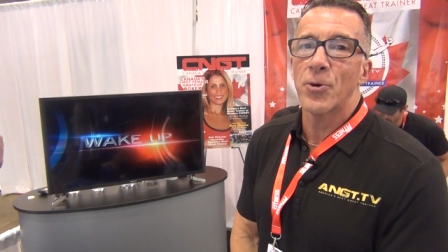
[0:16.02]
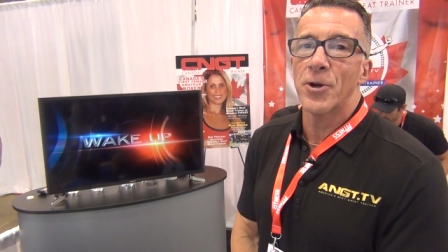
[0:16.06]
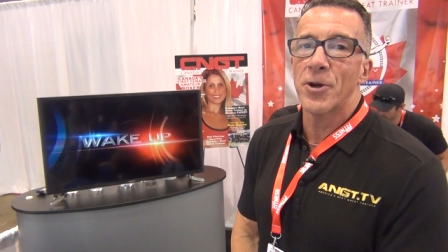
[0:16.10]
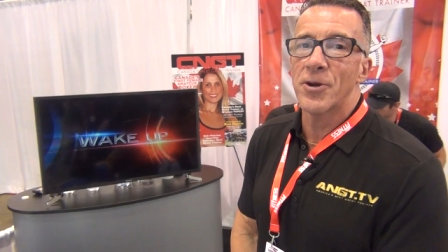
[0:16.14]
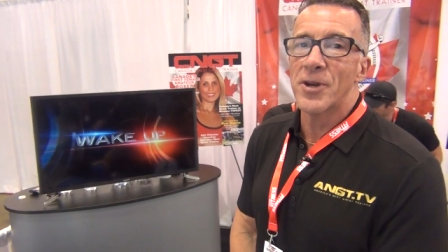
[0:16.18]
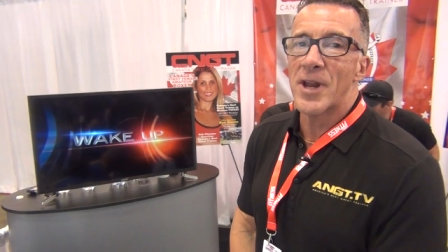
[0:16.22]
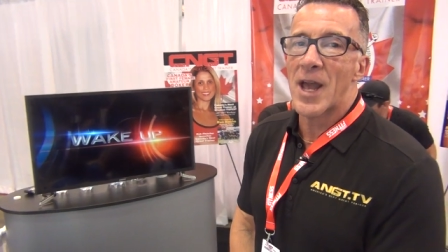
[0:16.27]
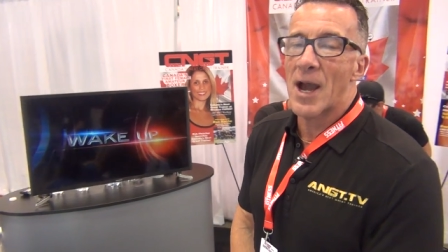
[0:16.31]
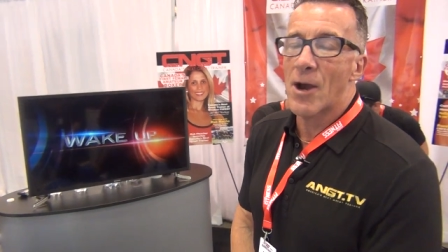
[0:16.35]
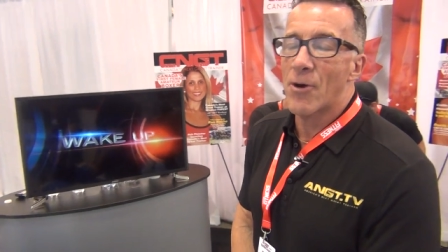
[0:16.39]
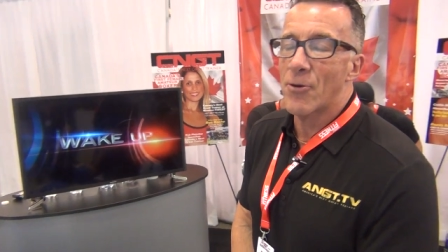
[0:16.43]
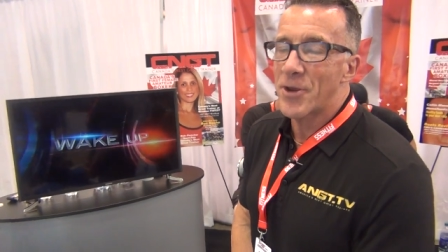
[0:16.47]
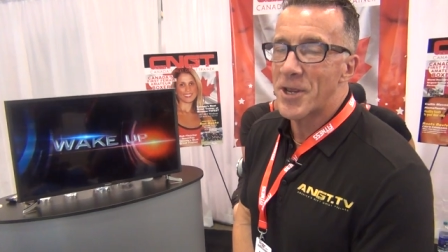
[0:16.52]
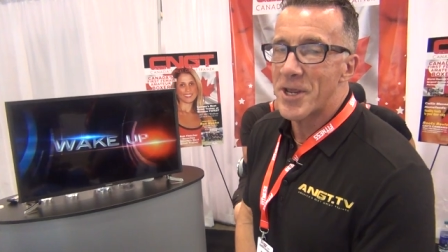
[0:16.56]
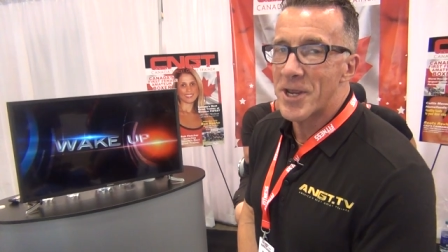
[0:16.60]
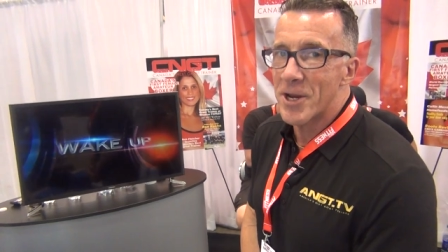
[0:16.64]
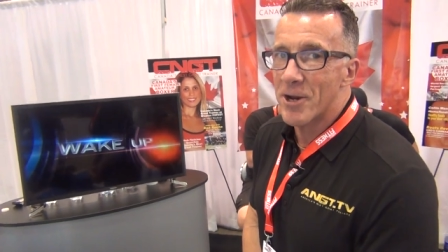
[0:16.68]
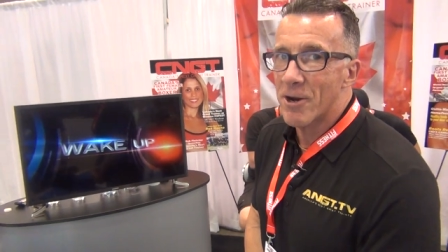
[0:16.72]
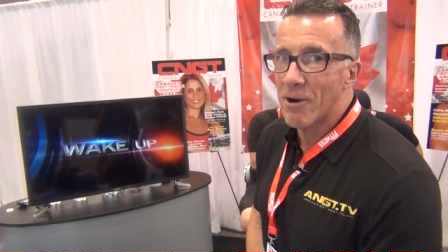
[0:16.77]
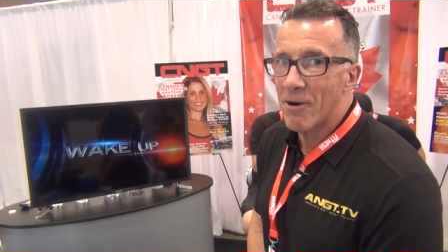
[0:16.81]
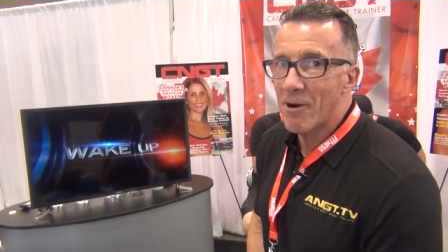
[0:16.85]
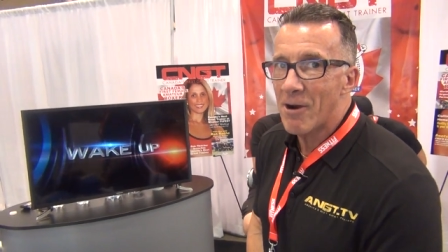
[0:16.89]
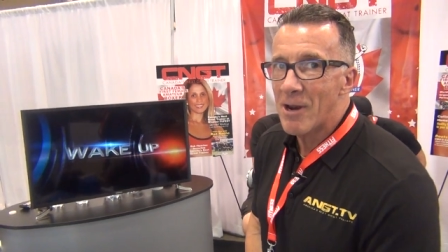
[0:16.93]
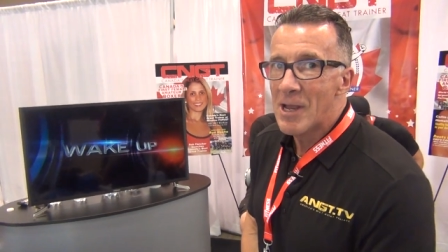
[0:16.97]
we are now
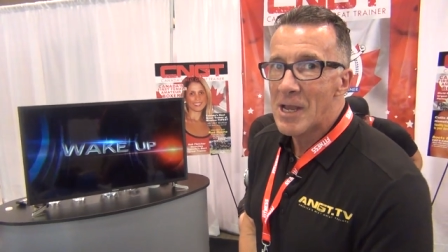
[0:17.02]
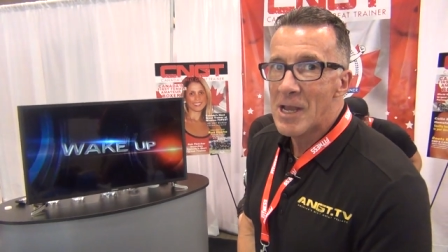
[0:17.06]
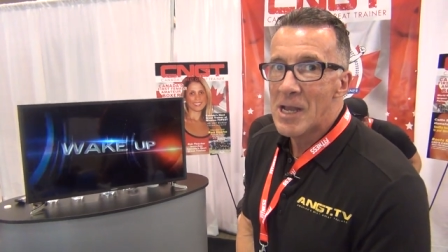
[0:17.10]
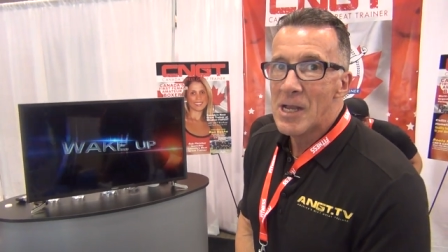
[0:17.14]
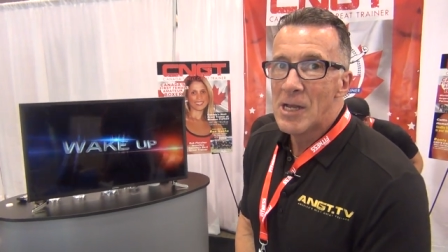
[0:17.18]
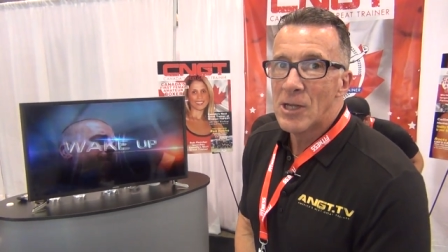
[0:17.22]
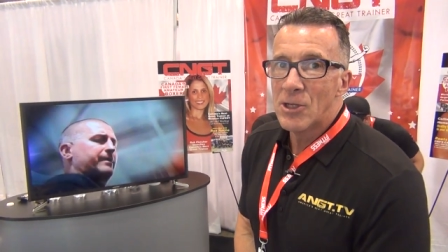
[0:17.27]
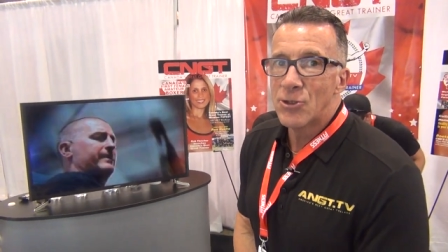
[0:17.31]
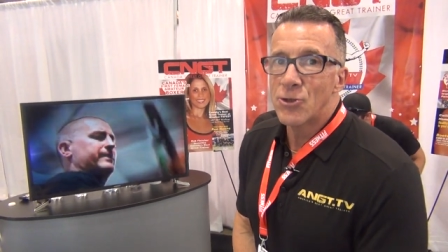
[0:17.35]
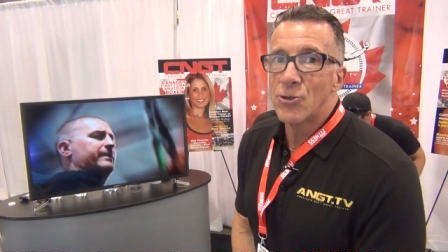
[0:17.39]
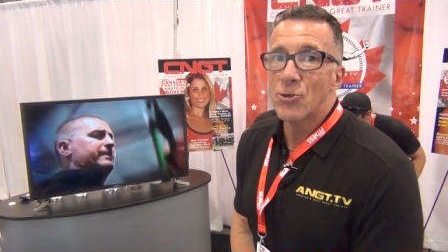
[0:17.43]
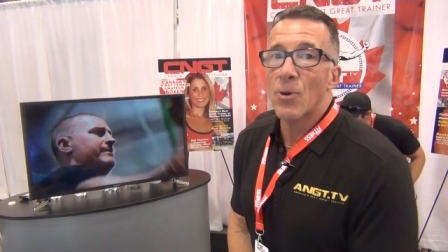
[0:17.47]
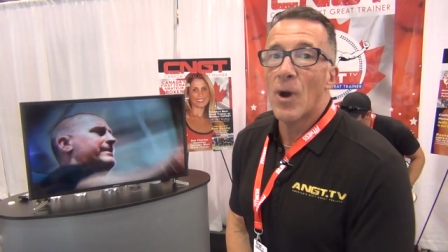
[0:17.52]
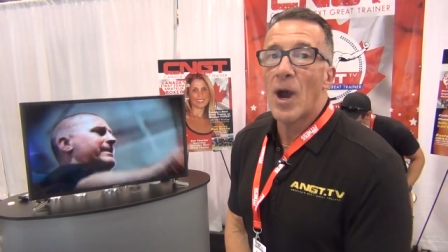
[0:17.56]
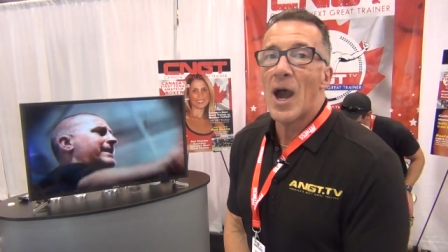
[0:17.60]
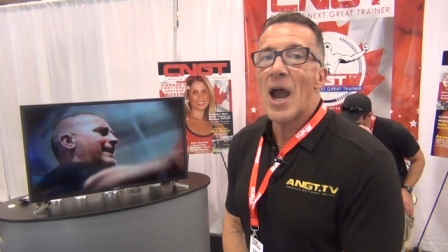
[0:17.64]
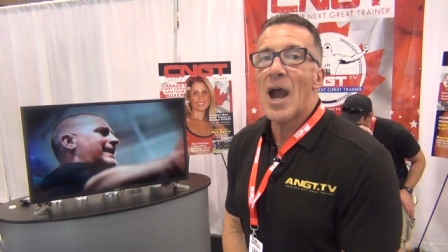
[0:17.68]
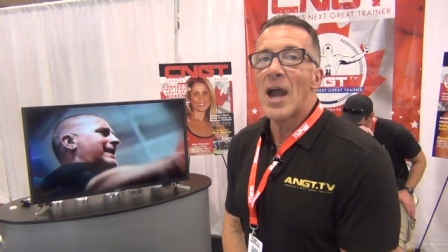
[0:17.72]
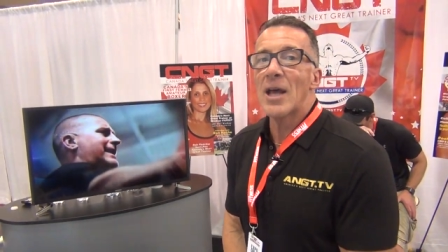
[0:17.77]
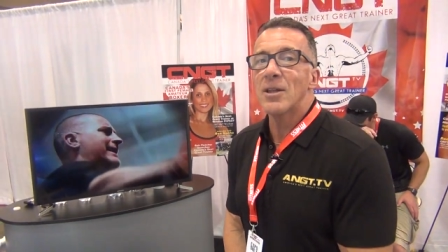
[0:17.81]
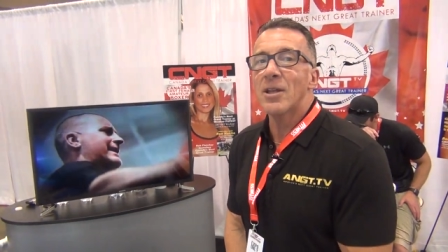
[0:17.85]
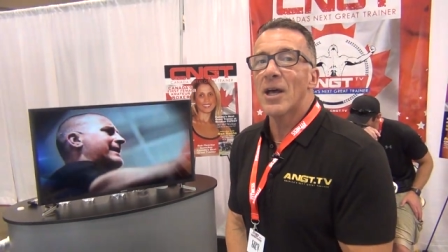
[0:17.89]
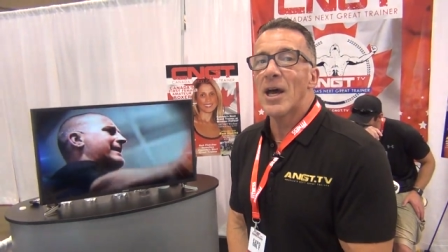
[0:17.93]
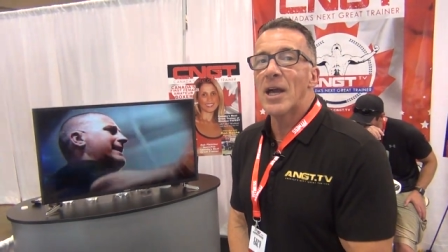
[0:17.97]
here to
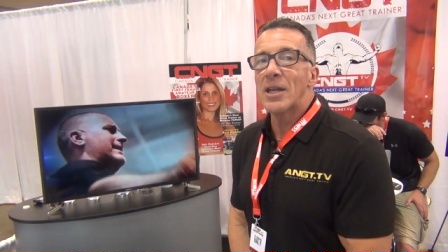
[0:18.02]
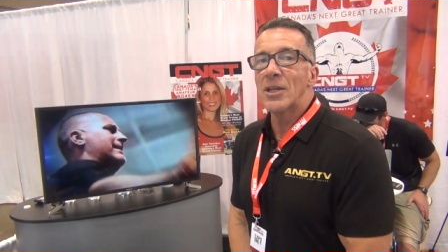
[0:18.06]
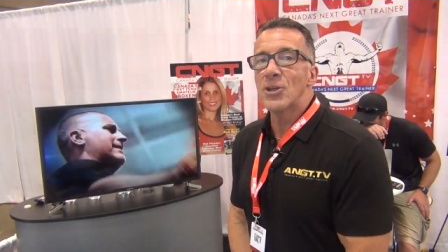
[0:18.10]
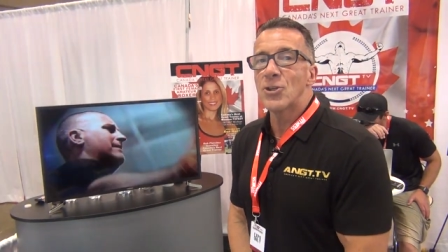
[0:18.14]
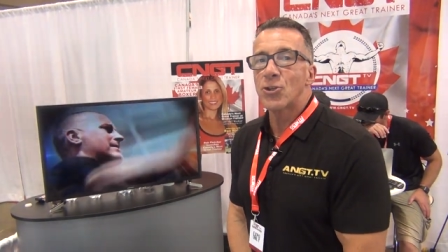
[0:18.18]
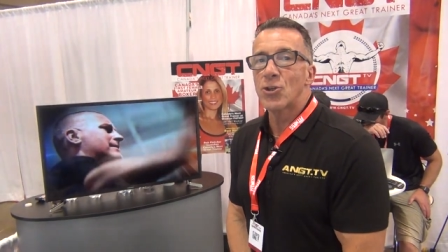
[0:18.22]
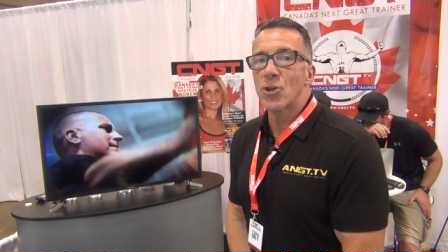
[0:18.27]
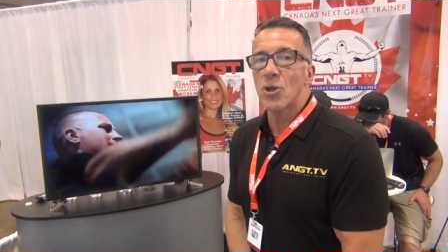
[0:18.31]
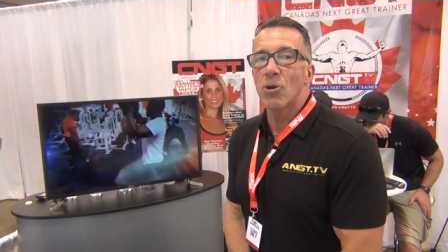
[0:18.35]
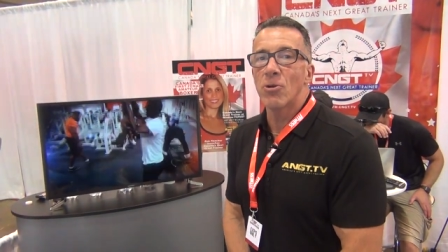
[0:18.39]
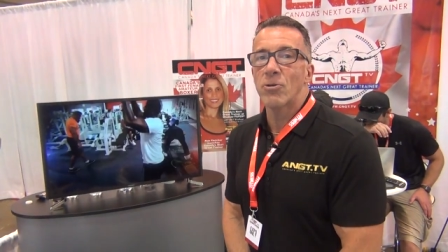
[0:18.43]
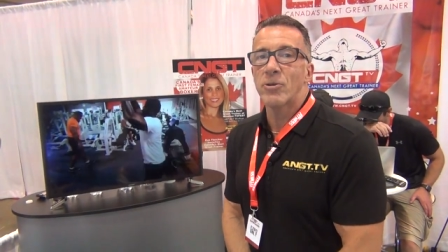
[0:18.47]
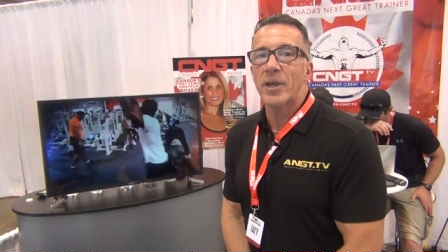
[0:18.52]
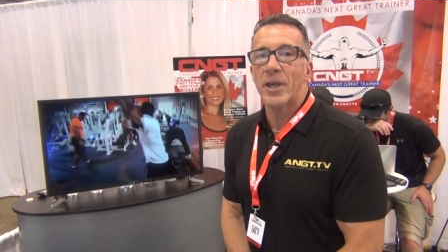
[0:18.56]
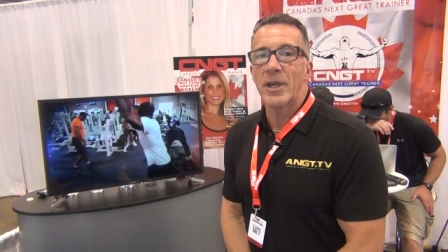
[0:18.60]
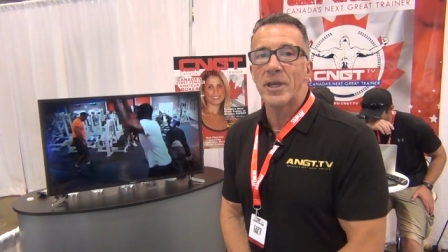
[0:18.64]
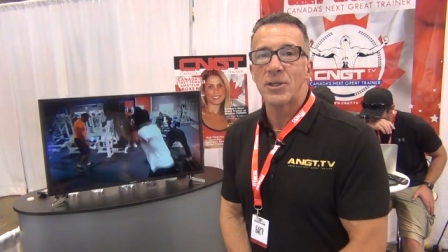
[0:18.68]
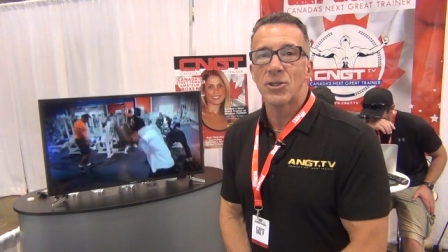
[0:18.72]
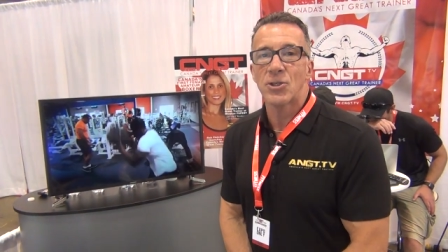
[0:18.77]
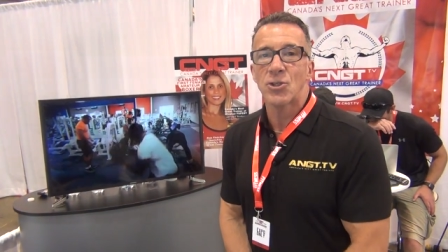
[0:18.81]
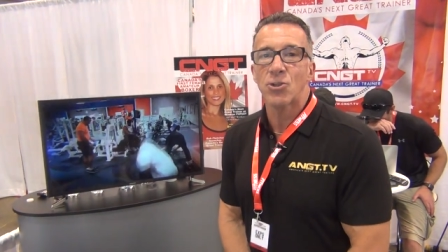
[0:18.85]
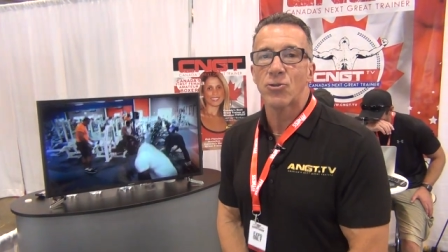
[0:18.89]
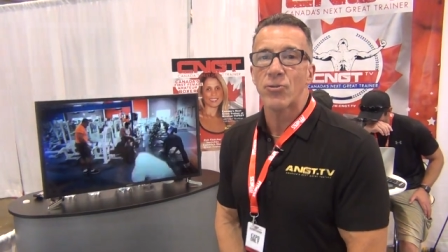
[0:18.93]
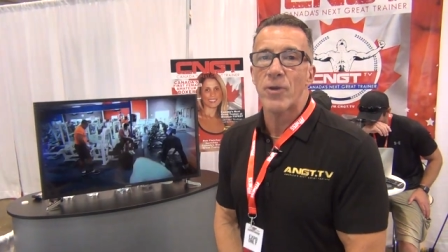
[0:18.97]
highlight and showcase